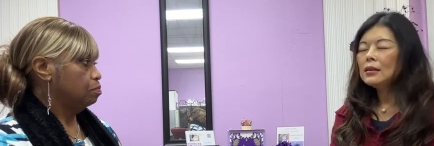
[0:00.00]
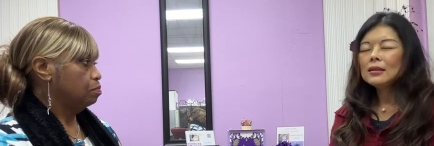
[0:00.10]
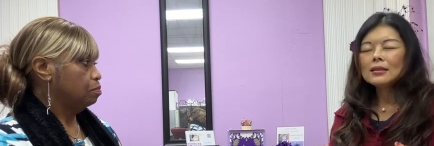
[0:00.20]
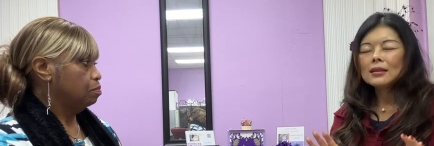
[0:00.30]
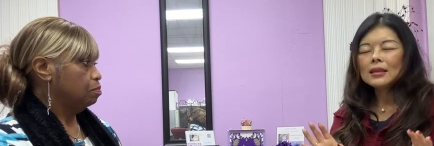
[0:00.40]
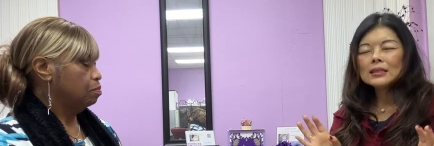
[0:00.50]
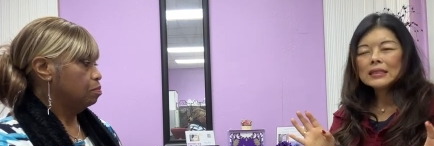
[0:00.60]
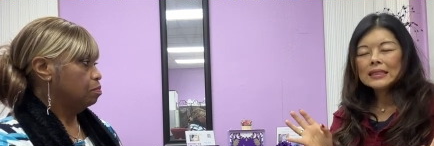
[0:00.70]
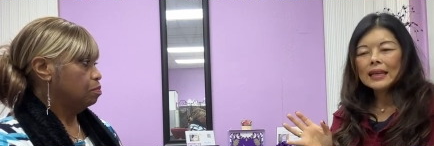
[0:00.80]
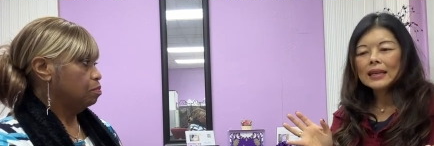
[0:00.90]
Speaker 1: It,
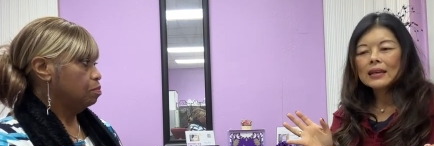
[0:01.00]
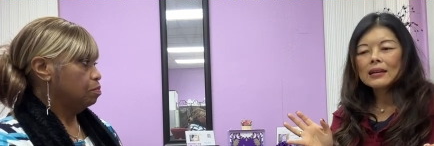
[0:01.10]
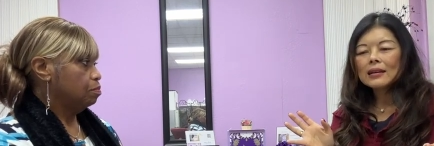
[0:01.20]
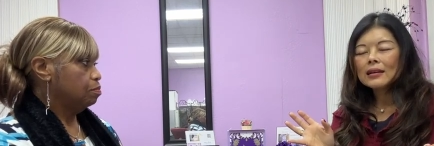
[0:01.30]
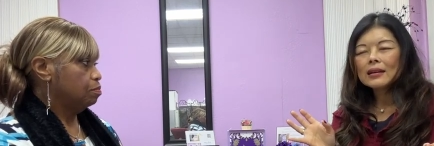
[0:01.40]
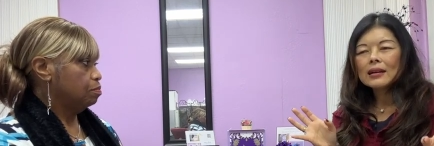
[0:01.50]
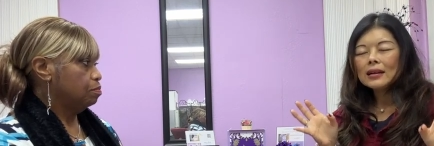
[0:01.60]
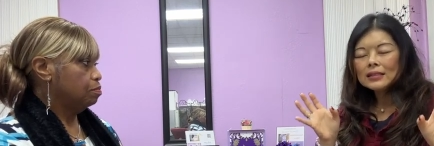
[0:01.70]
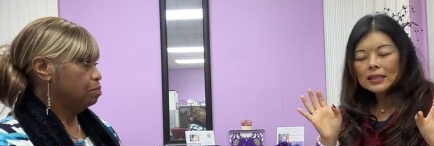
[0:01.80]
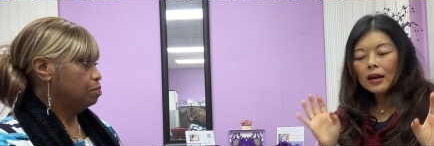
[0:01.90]
it's like,
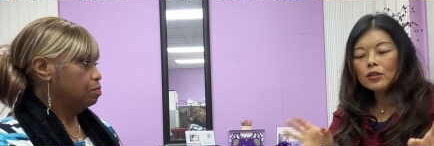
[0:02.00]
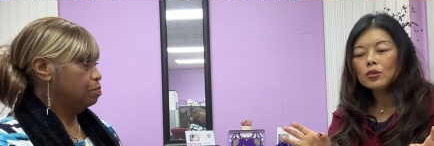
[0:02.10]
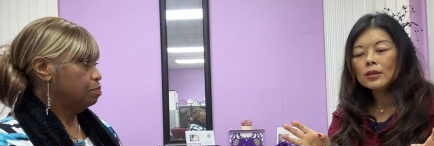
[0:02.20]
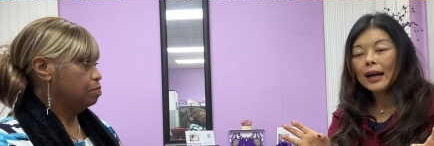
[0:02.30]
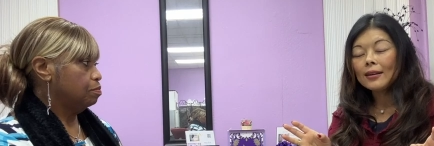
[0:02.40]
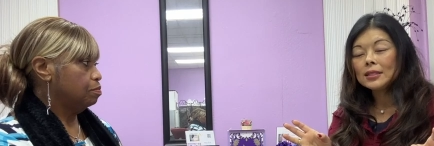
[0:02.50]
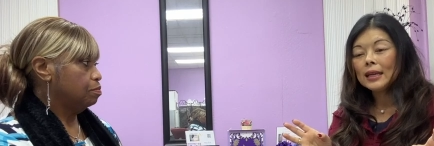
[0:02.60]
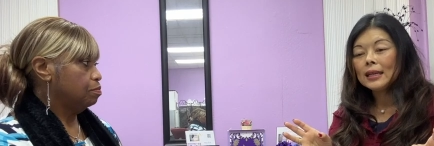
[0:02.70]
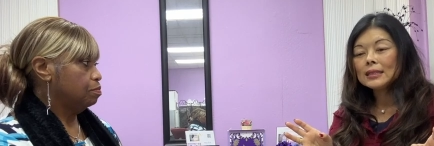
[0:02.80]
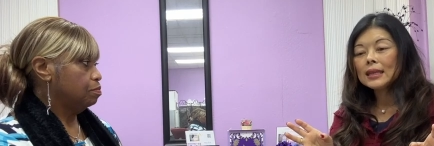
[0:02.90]
tell you
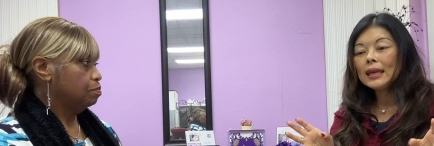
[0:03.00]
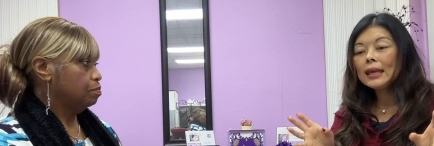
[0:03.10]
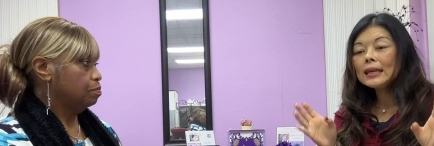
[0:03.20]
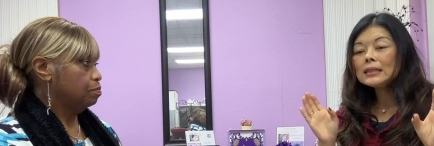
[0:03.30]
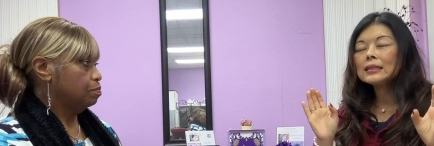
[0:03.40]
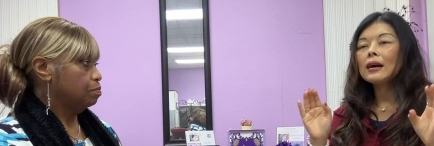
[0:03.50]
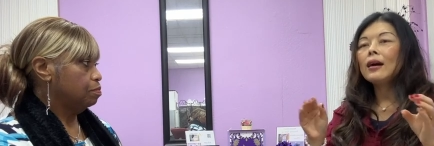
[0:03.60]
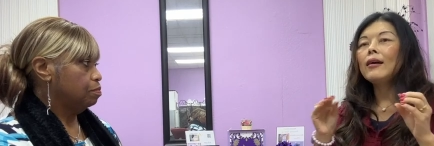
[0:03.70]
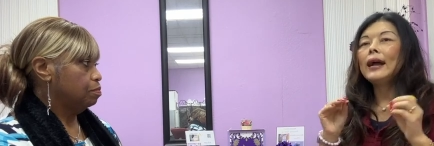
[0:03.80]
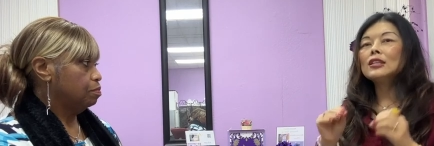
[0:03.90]
nowadays, kids
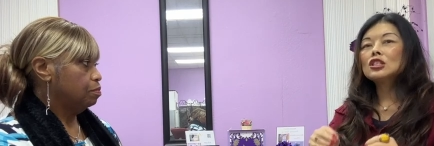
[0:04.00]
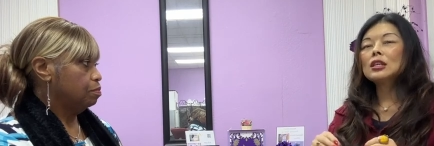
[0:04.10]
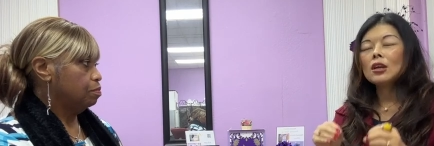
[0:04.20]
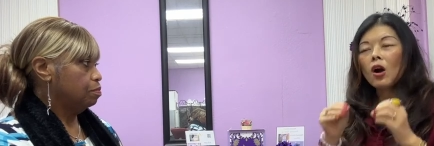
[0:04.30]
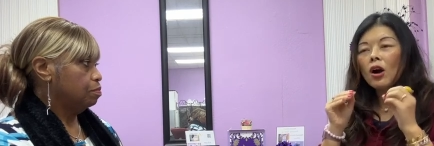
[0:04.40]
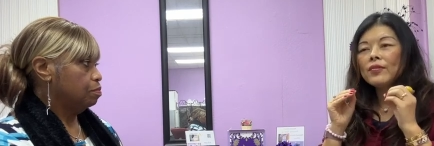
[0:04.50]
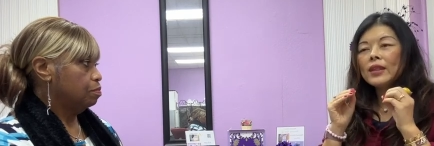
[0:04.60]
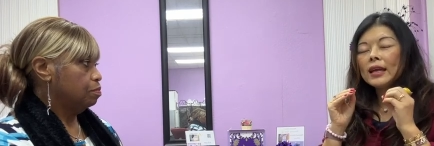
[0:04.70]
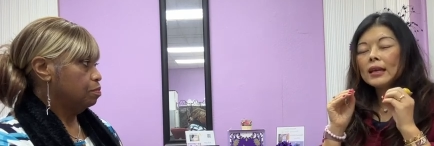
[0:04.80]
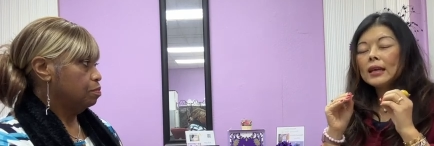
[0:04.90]
are actually on
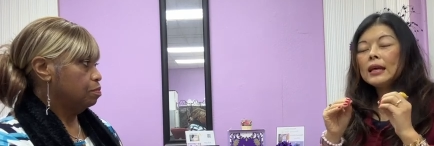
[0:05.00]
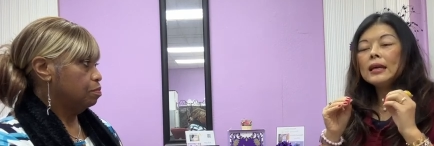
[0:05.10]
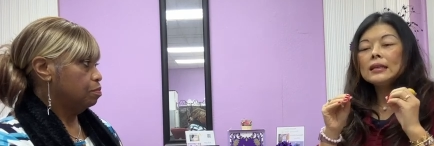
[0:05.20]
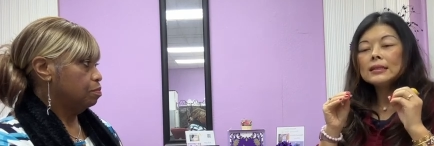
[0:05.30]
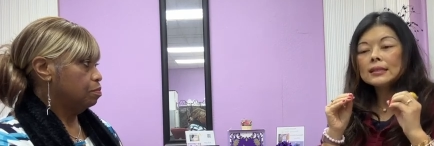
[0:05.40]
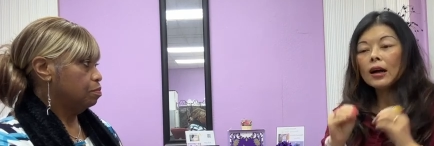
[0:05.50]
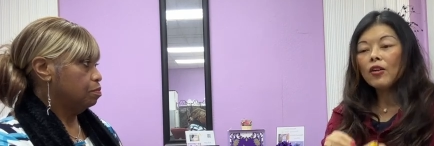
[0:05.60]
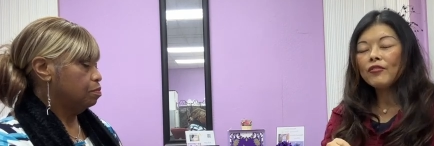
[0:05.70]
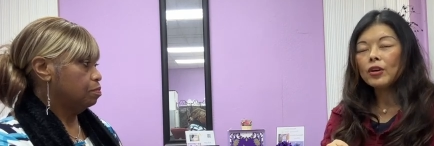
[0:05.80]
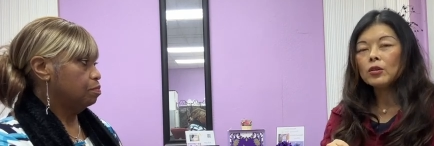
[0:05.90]
their cell
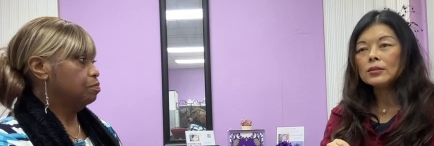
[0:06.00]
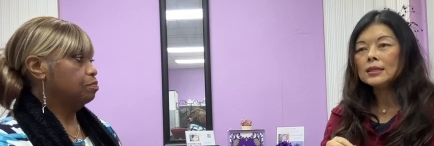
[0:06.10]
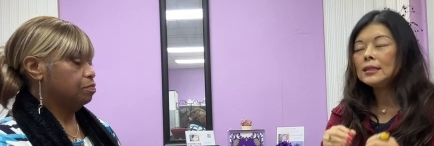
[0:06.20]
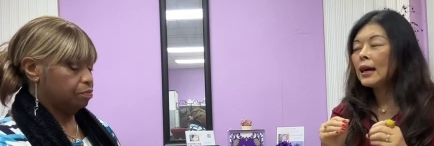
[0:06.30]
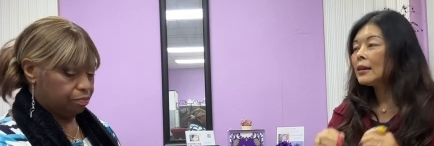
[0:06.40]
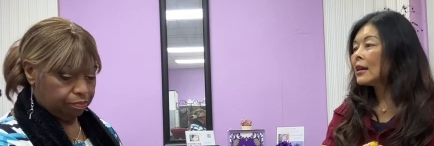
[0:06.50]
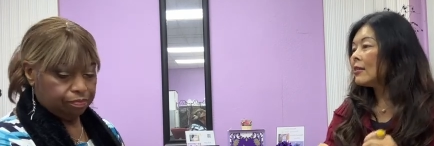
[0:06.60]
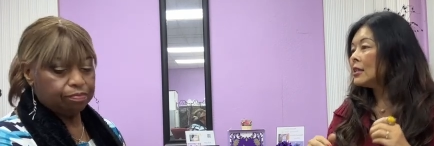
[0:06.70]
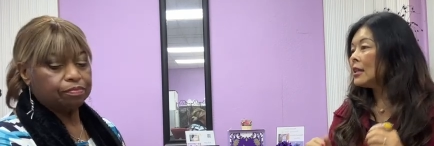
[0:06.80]
phones younger and